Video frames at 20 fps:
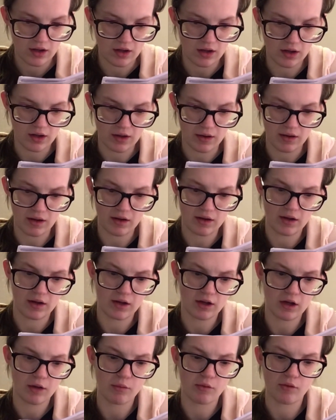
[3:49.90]
It
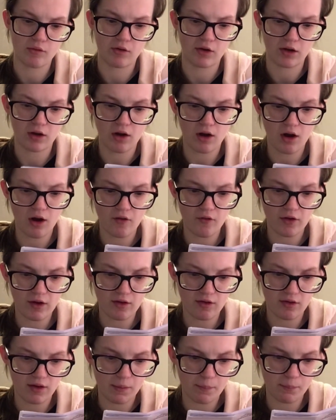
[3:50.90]
comes up with like heart rate
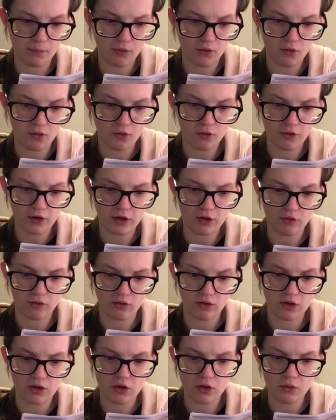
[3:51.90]
symbol,
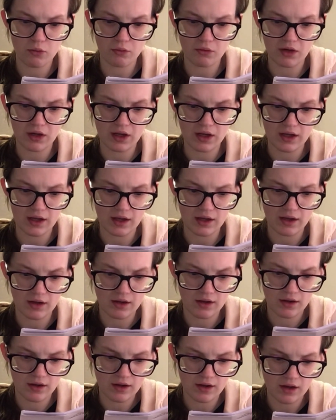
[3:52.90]
frequency unit,
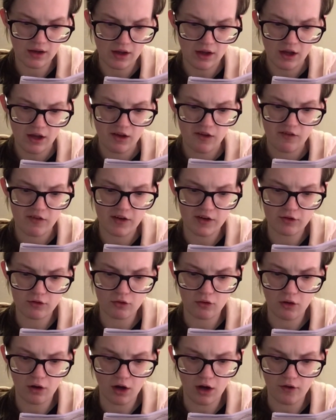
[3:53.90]

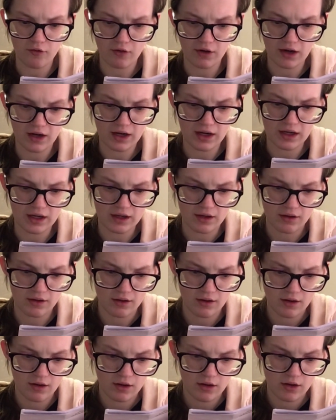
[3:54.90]
fetal heart rate,
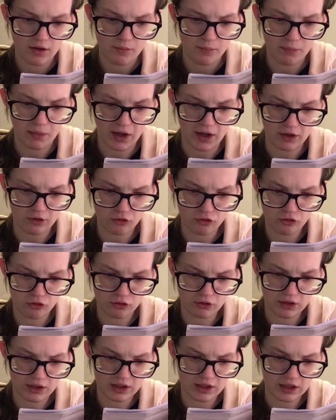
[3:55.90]

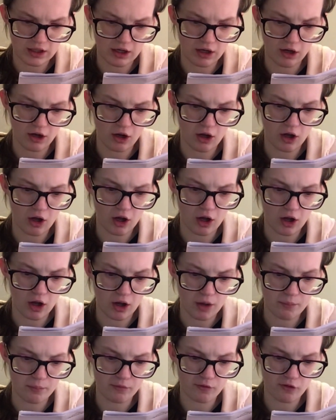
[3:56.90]
battery,
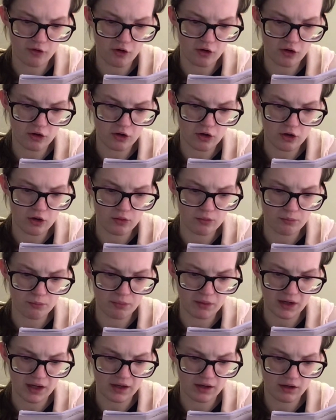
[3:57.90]
alarm, volume,
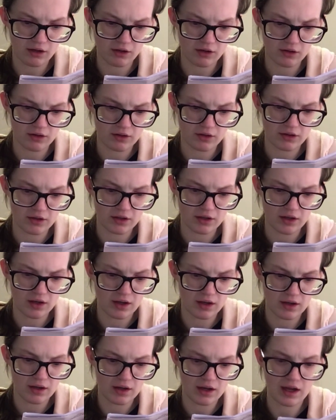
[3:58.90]
black light,
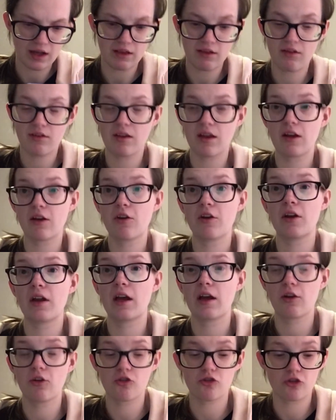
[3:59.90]
headset
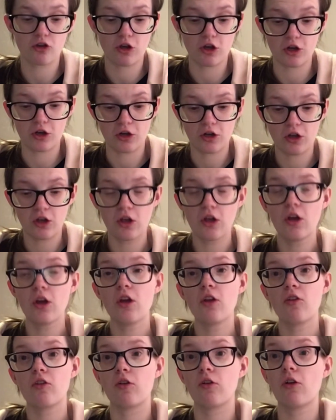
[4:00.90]
connection.
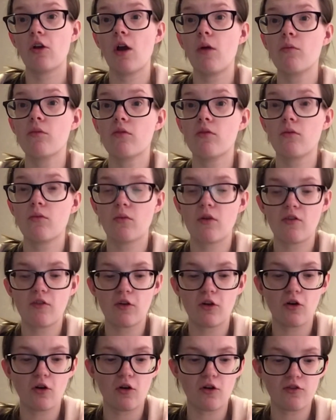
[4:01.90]
So it comes with a
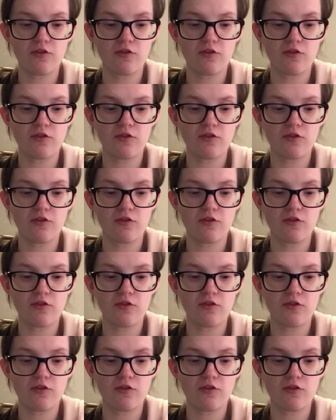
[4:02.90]
lot of